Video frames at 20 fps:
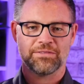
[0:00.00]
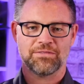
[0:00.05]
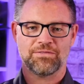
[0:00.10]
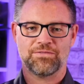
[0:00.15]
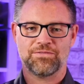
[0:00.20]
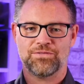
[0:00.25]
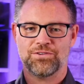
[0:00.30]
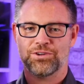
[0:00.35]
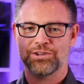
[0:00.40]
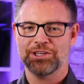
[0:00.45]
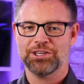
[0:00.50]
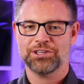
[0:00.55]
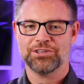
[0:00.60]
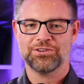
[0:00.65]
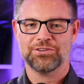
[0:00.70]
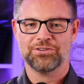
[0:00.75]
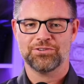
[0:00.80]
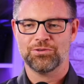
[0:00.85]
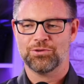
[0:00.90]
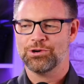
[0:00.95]
fully
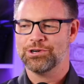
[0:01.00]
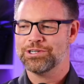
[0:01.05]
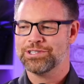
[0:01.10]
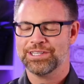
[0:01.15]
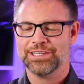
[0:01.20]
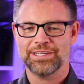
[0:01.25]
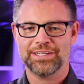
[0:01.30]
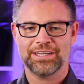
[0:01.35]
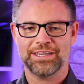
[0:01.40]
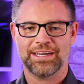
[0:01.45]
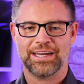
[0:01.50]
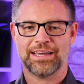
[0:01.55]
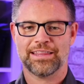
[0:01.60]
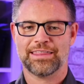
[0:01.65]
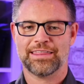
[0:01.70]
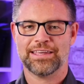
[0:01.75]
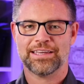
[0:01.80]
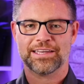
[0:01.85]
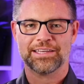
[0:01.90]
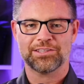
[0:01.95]
endorse it. I
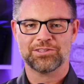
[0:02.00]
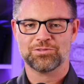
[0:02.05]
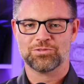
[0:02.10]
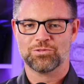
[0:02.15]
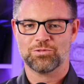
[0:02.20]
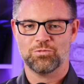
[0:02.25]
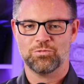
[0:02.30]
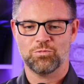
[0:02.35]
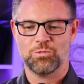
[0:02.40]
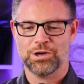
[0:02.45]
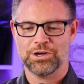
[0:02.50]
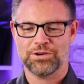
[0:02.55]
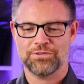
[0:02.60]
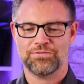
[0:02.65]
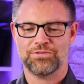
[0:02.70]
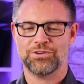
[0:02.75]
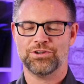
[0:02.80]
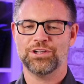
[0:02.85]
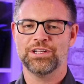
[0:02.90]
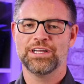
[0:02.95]
think it's
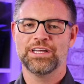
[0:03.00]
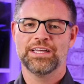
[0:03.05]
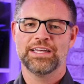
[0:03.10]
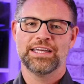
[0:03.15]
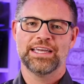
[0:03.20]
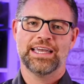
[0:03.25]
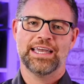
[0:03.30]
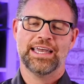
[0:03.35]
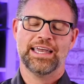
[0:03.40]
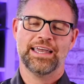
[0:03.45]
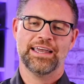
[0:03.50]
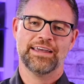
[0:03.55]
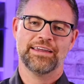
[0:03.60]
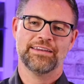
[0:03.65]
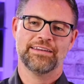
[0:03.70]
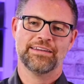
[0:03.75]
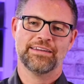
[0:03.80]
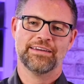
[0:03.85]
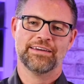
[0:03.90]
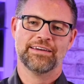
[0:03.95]
wonderful.
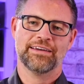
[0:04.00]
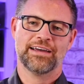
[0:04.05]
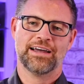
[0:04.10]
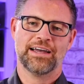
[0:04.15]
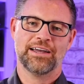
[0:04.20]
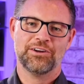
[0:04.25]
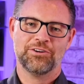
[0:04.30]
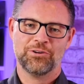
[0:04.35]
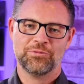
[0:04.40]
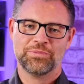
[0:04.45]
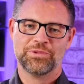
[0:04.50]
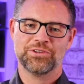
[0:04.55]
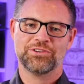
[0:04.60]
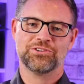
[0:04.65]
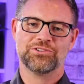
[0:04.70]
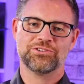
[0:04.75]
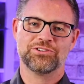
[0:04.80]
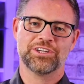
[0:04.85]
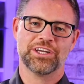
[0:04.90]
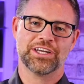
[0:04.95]
And uh, I hope that
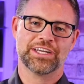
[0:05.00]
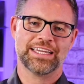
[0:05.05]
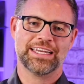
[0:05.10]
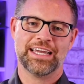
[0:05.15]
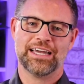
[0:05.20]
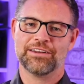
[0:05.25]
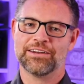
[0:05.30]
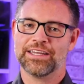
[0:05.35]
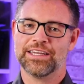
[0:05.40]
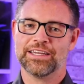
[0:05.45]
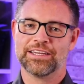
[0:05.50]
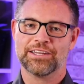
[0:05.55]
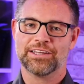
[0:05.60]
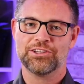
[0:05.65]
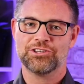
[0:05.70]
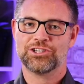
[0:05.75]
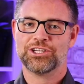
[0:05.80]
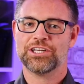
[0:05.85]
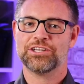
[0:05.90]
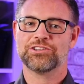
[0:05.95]
you'll check it out. It
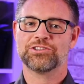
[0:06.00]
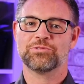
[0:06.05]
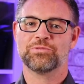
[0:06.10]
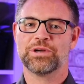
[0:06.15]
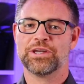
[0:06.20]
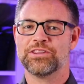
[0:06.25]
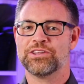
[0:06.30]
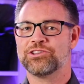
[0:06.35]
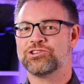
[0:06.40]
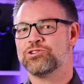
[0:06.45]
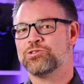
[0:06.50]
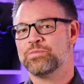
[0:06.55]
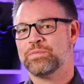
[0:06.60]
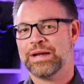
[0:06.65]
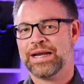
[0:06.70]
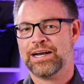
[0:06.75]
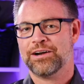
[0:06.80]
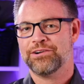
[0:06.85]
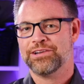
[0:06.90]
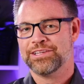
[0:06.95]
could change the way that you
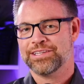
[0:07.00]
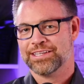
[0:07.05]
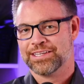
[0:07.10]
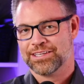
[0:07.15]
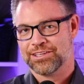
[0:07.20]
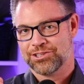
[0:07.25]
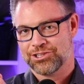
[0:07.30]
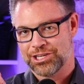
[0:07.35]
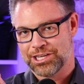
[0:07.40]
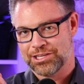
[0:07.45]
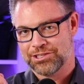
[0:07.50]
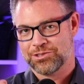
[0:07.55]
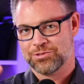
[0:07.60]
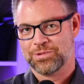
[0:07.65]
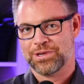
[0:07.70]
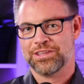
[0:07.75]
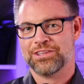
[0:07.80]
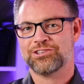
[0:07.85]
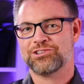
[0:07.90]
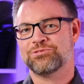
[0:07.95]
parent, it could change the
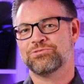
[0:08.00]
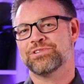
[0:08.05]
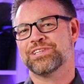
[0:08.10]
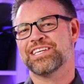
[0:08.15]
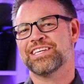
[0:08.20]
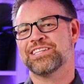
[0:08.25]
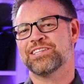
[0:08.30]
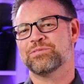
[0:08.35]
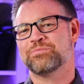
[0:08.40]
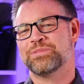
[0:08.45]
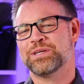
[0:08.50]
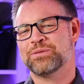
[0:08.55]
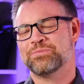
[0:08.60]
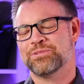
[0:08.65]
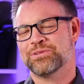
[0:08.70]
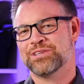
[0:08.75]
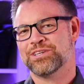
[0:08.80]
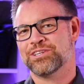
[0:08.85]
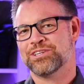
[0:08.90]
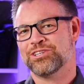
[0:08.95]
way that you lead the
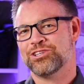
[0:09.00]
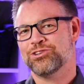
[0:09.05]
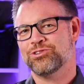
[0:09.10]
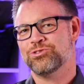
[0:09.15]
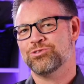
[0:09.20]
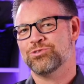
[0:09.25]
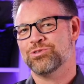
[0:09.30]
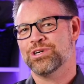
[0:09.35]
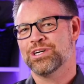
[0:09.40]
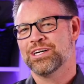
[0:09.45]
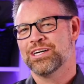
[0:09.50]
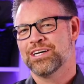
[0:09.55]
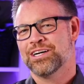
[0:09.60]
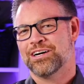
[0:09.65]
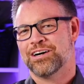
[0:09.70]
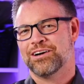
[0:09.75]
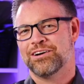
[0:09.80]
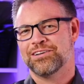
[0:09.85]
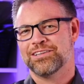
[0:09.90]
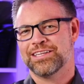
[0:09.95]
people that you
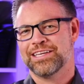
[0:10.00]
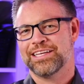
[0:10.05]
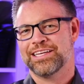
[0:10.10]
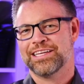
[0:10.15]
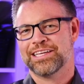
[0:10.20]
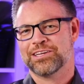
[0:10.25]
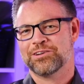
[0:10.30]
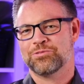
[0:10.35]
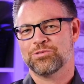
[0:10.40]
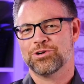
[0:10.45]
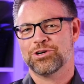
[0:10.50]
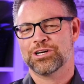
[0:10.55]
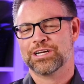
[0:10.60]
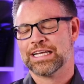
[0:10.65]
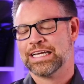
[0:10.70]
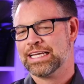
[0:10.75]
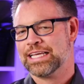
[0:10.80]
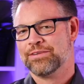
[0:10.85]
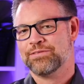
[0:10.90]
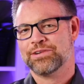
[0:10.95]
are leading at work.
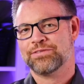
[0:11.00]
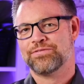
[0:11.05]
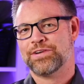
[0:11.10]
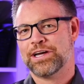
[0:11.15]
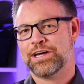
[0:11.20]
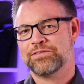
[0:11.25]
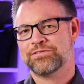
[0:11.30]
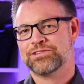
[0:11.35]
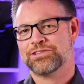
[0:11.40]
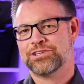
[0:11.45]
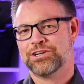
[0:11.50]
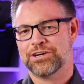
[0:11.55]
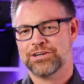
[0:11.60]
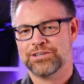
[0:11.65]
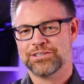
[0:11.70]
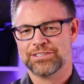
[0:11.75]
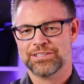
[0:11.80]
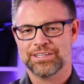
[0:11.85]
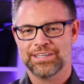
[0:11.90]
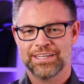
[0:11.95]
I give it five stars.